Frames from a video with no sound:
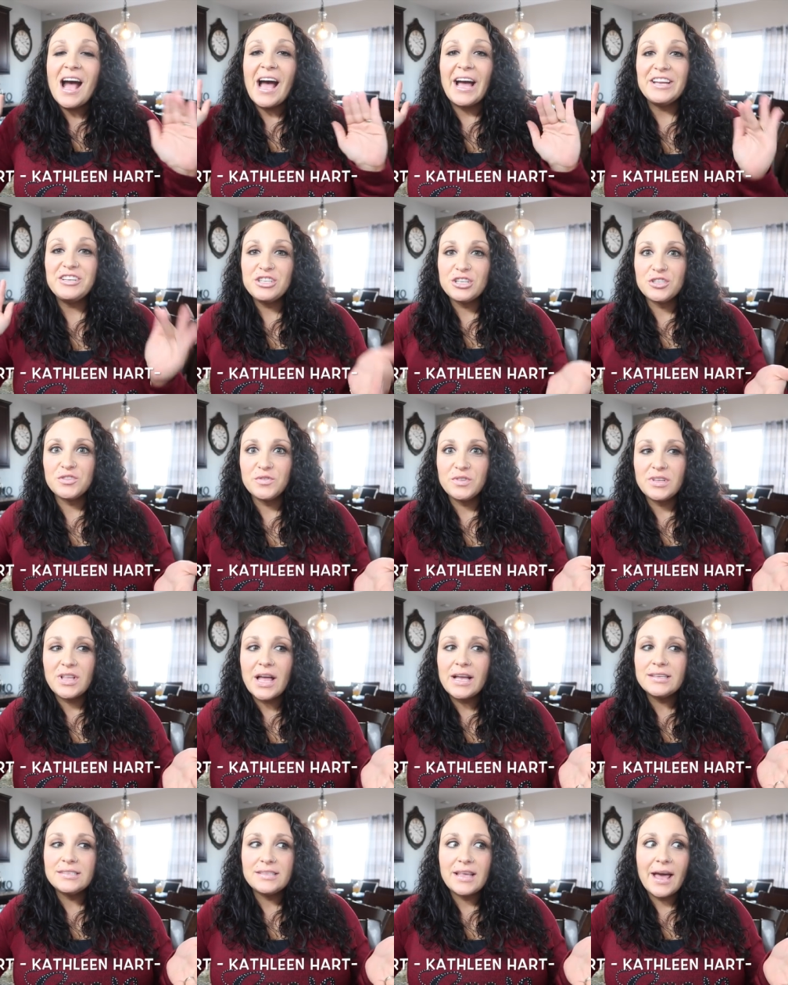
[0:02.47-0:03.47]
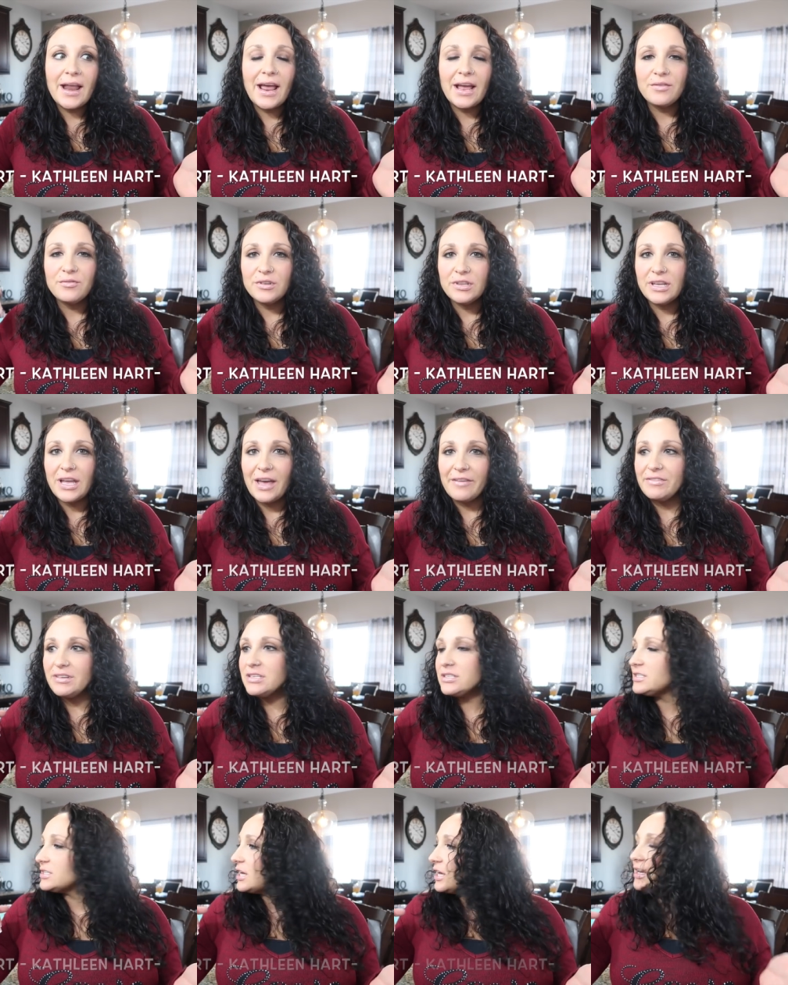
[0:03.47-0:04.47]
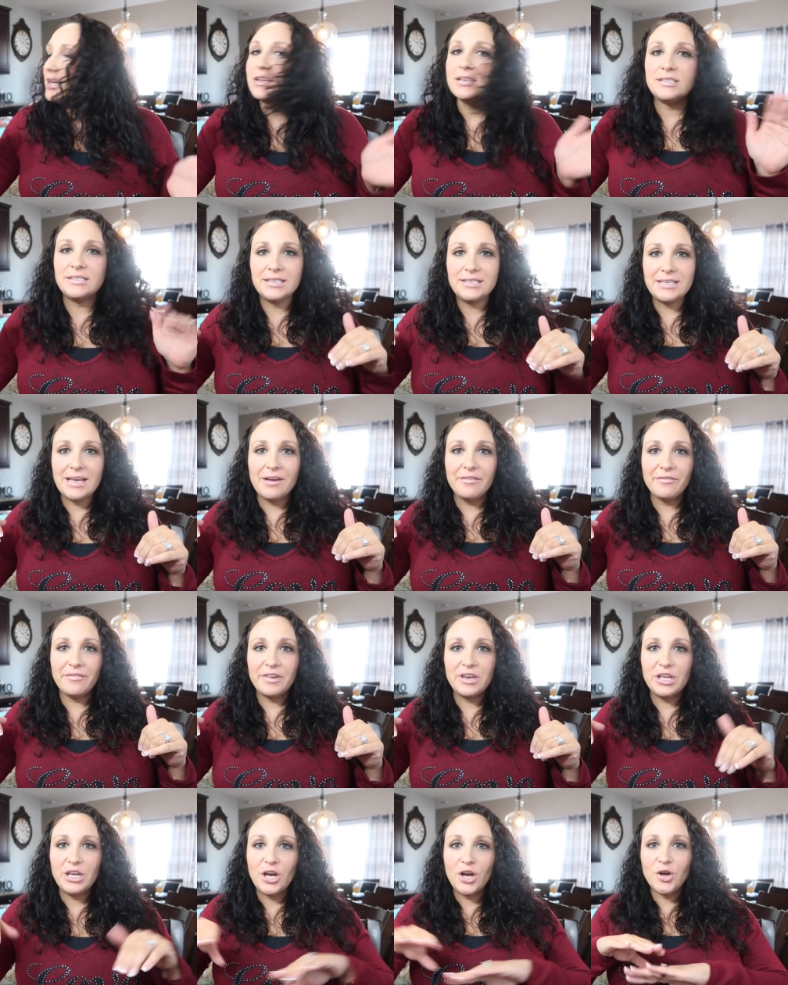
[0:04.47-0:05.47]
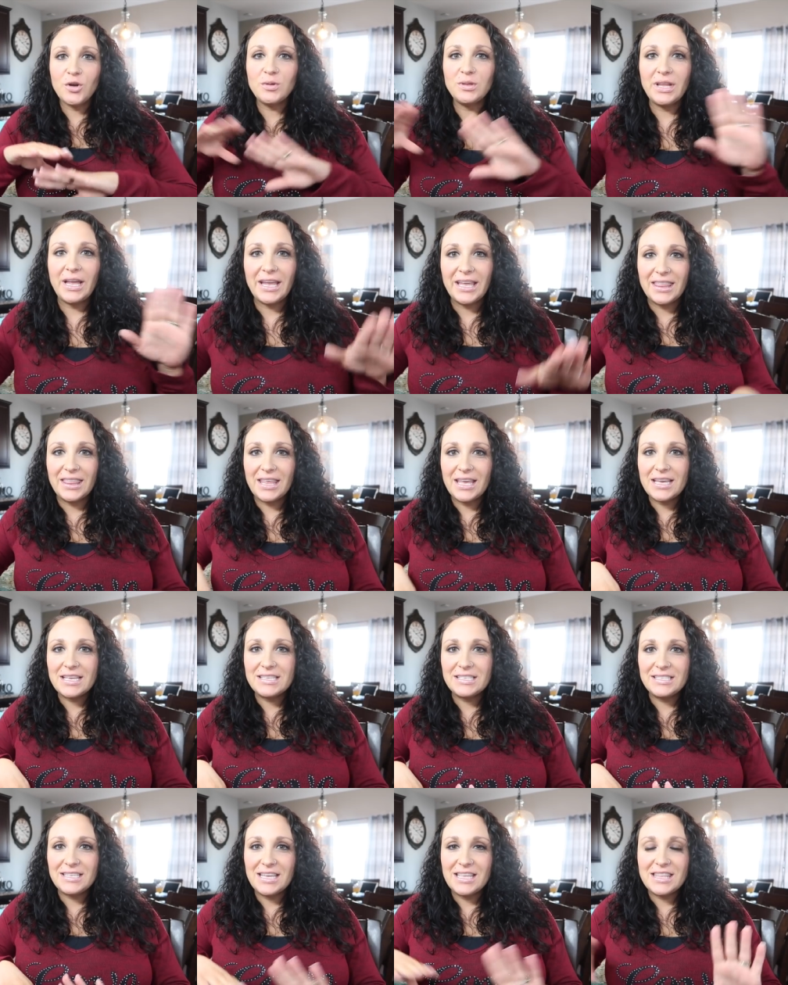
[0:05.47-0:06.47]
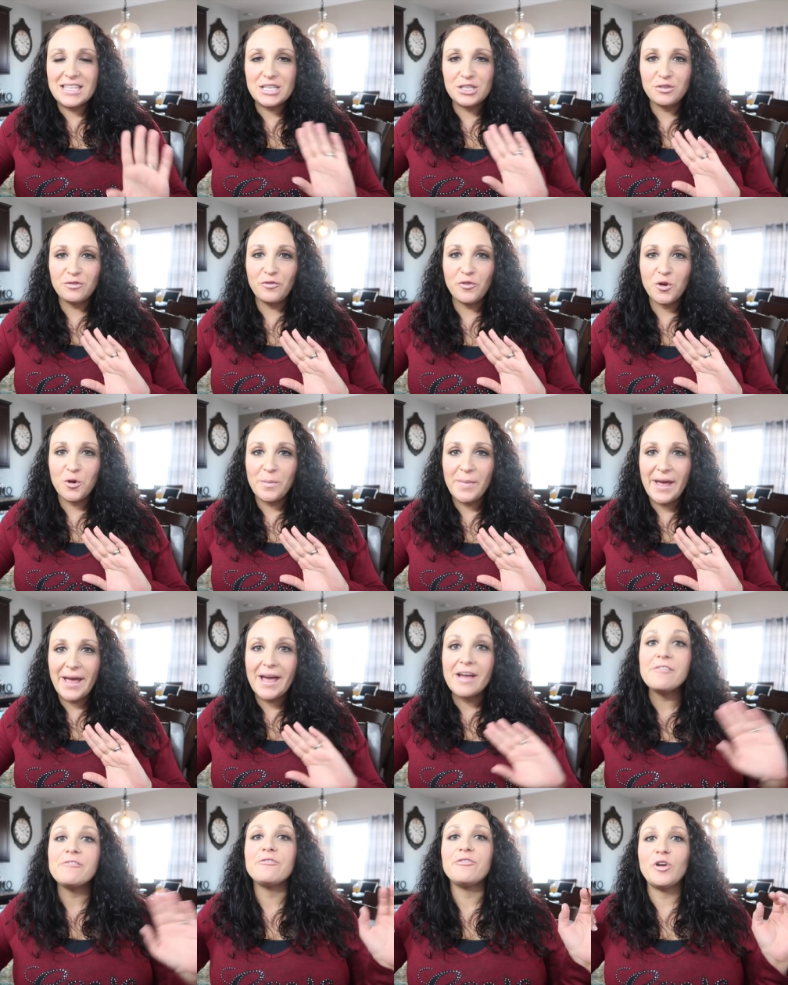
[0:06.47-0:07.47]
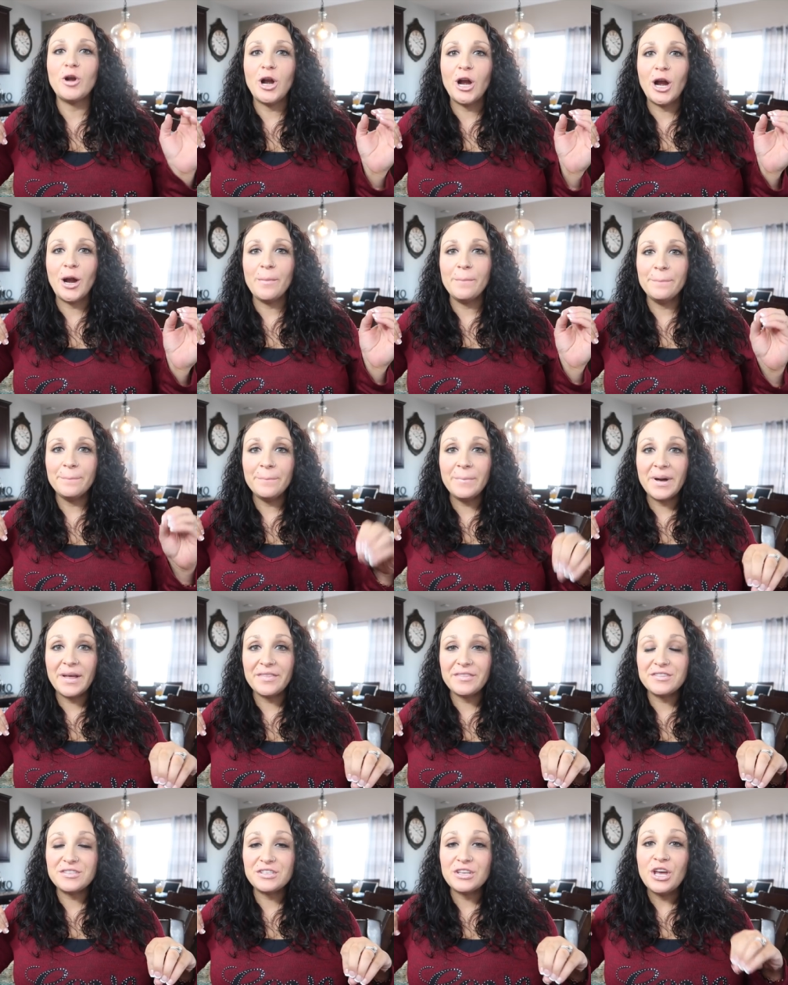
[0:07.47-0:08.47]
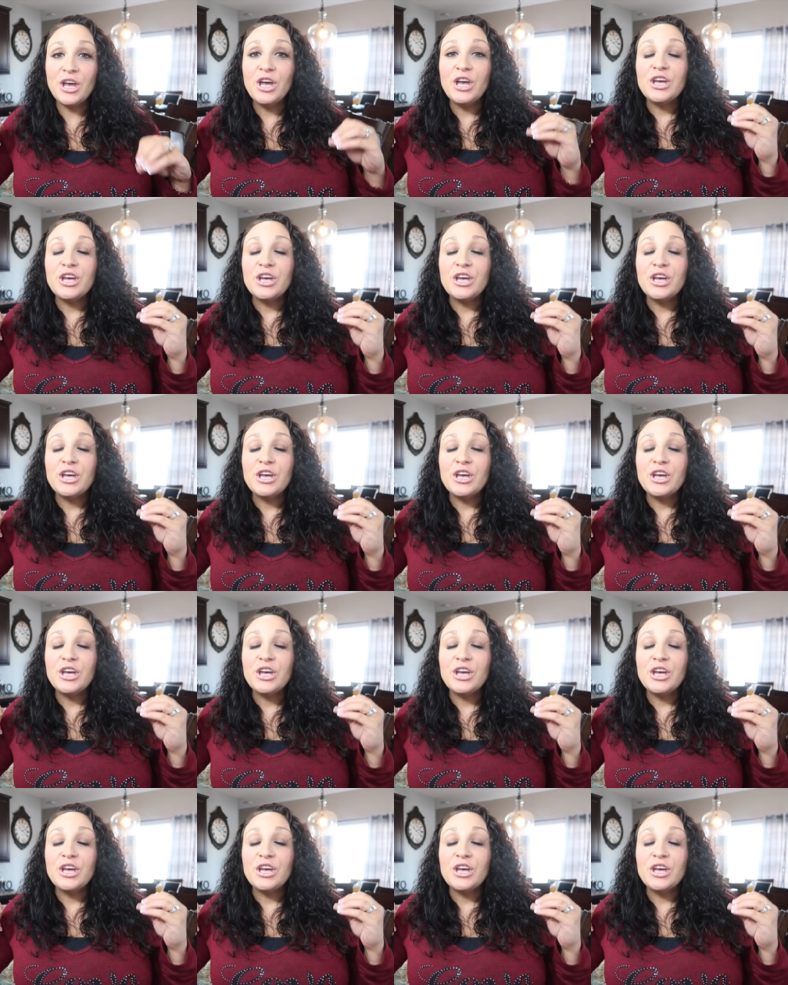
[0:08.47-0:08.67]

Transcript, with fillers: I just realized that I really haven't done a sit down video like this in this format for months.